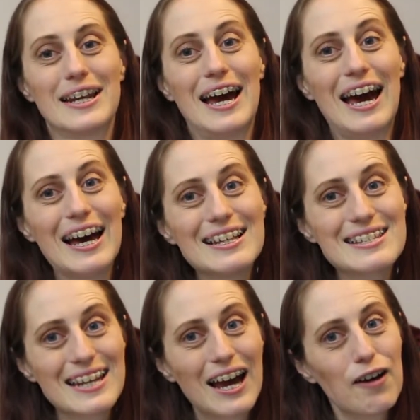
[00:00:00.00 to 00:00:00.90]
has
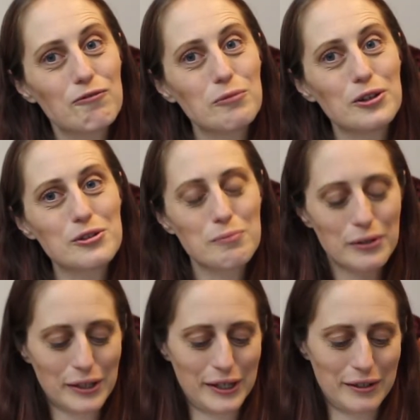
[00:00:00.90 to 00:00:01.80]
to have multiple
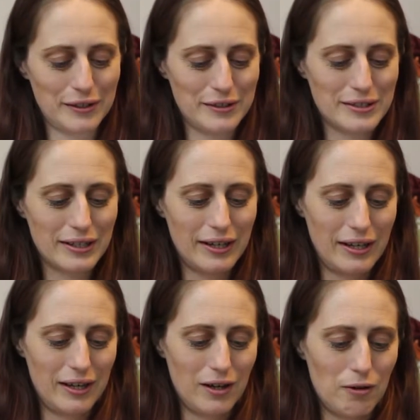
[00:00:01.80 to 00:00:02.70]
layers.
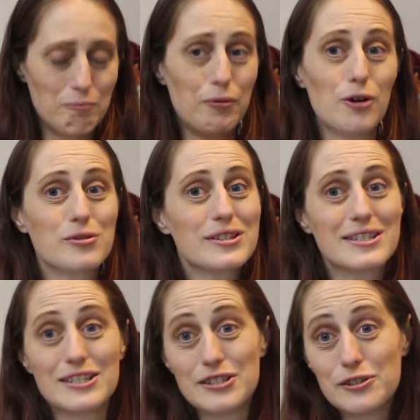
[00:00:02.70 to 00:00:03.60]

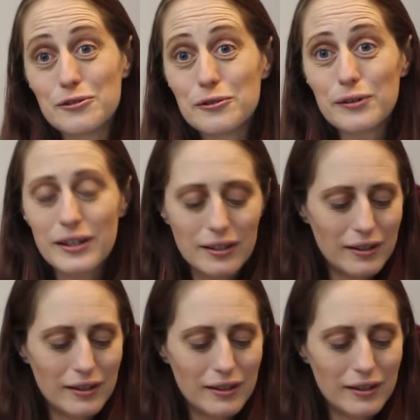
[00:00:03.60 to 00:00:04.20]
Most do.